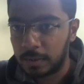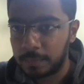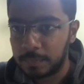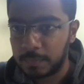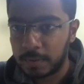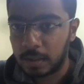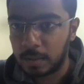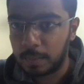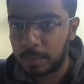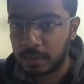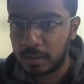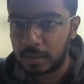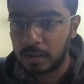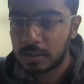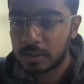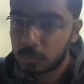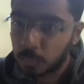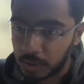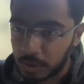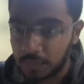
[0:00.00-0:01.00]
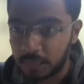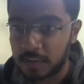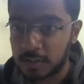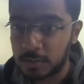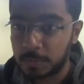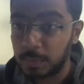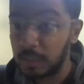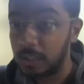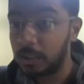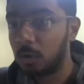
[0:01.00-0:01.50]
methods, whatever
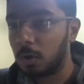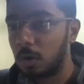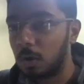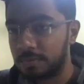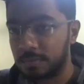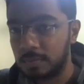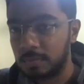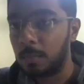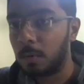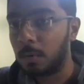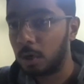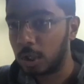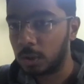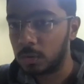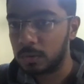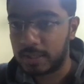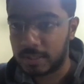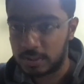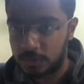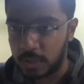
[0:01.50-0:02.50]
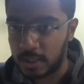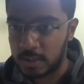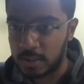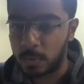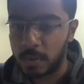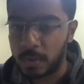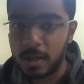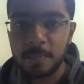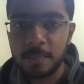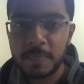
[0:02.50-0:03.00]
is being taught from the modules as
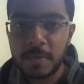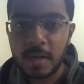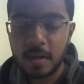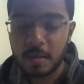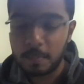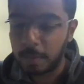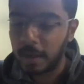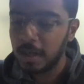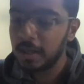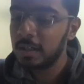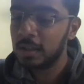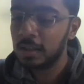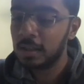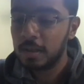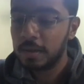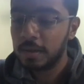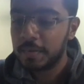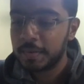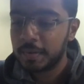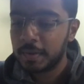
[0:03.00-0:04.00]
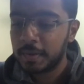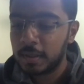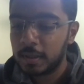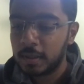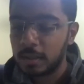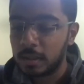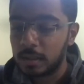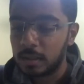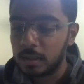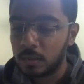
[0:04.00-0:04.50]
well. But
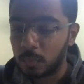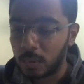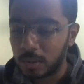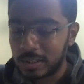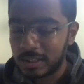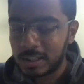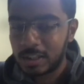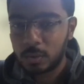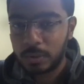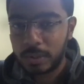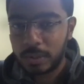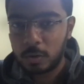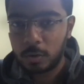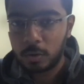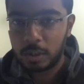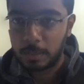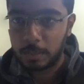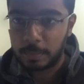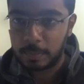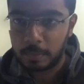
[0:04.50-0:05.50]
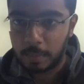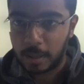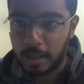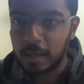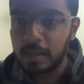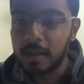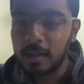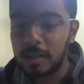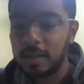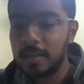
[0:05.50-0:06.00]
one thing you need to keep in
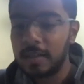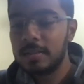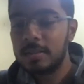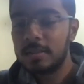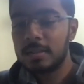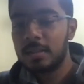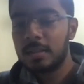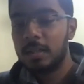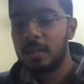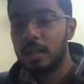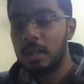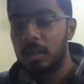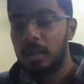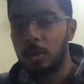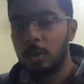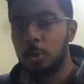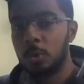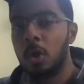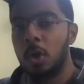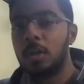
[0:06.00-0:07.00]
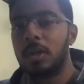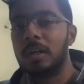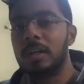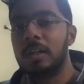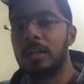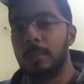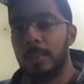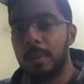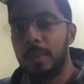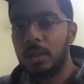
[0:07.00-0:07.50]
mind is not
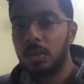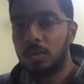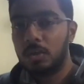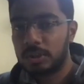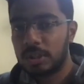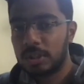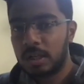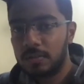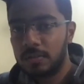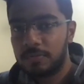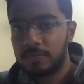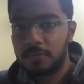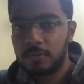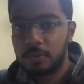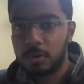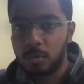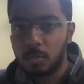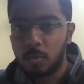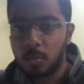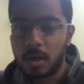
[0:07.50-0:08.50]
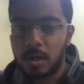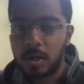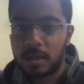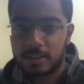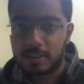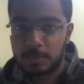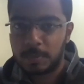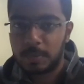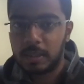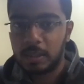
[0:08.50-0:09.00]
limit yourself to what
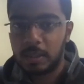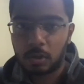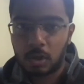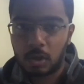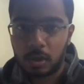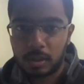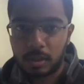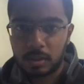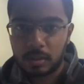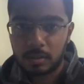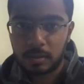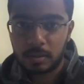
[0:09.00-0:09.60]
is being taught